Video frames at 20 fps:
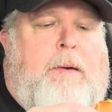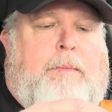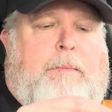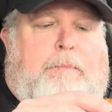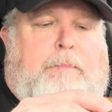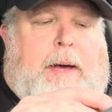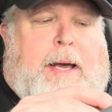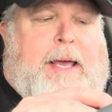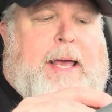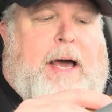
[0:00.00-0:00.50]

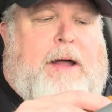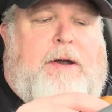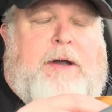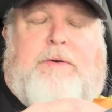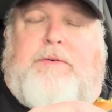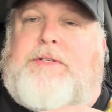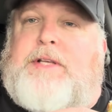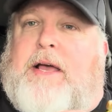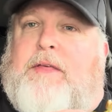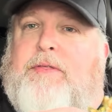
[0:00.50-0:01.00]
if I counted,
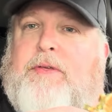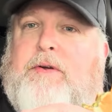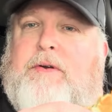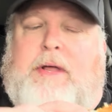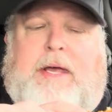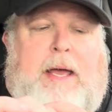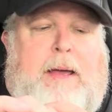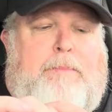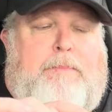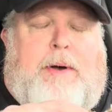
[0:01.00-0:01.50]
it was like
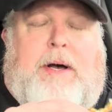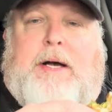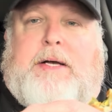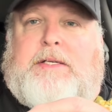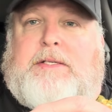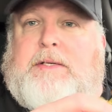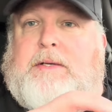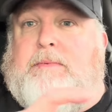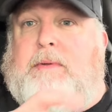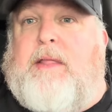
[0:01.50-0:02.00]
38
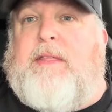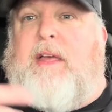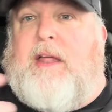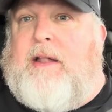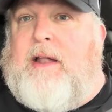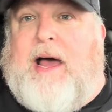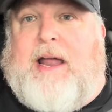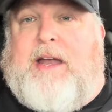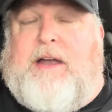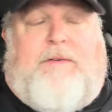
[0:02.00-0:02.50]
bucks, and
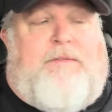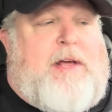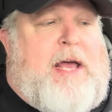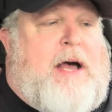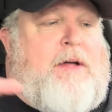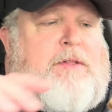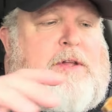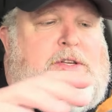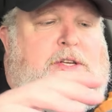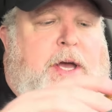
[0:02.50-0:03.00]
then I didn't even
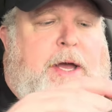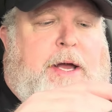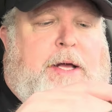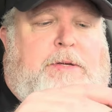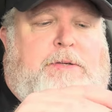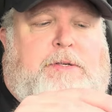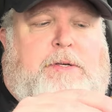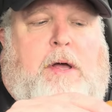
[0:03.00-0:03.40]
count the change.